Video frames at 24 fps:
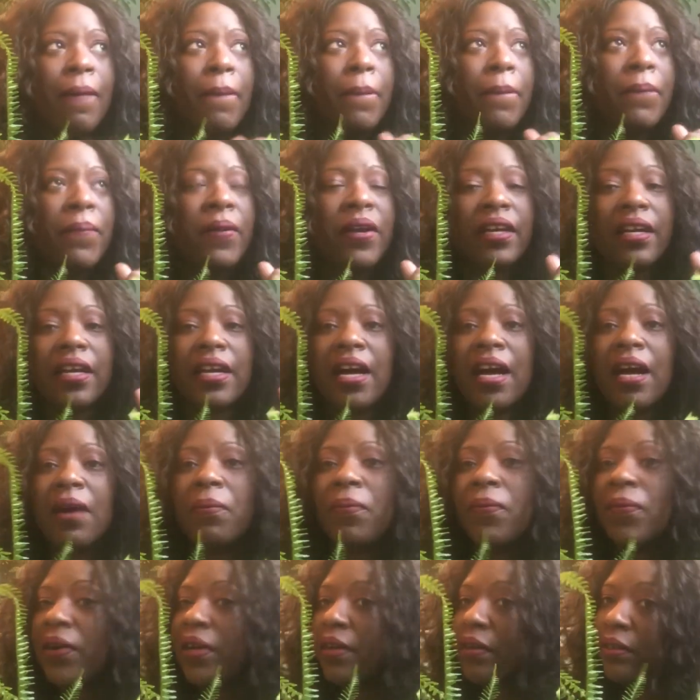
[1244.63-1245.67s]
But
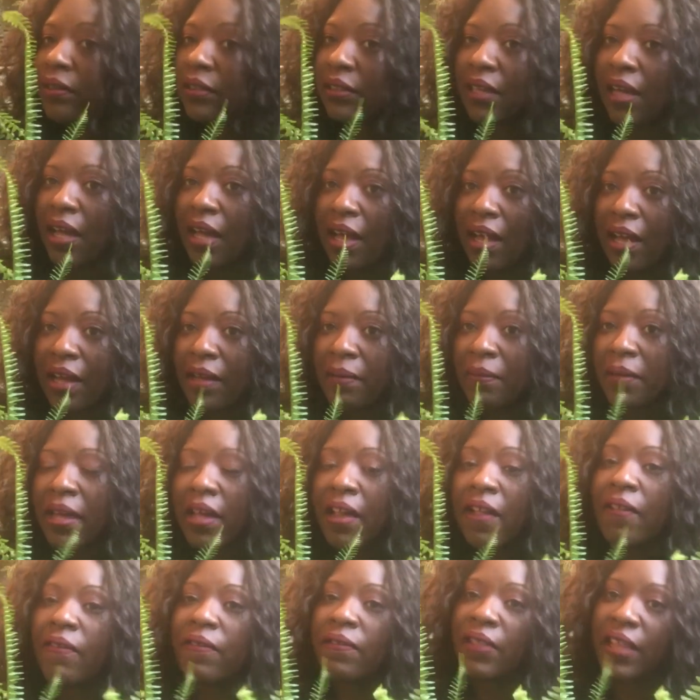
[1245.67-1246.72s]
come winter time,
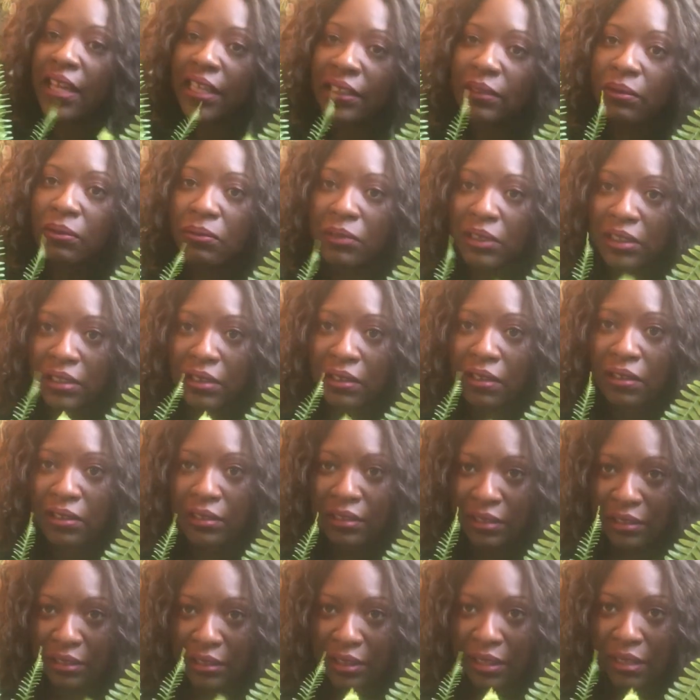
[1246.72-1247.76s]
that's when we start
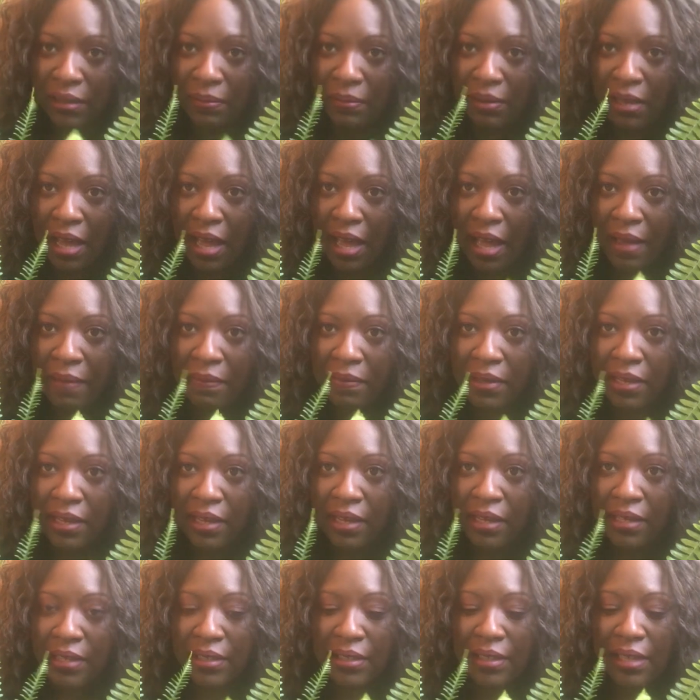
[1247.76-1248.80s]
to see them die,
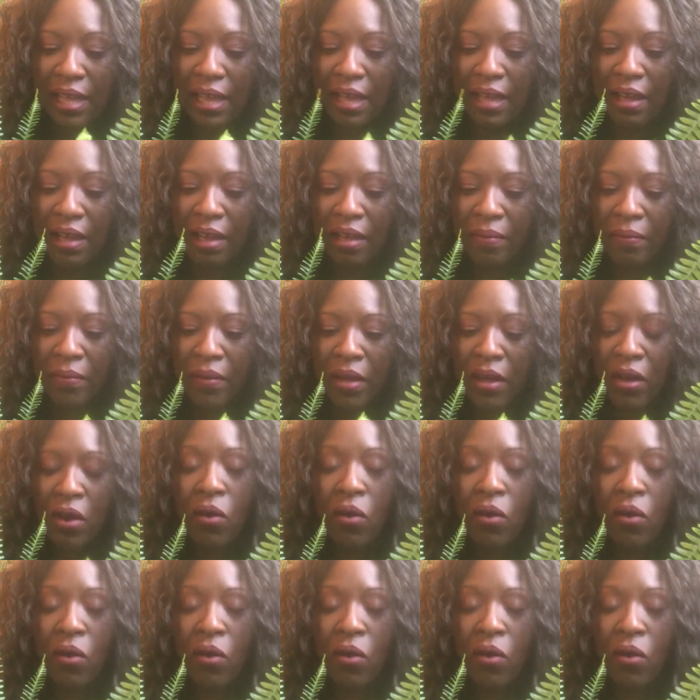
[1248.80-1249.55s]
because I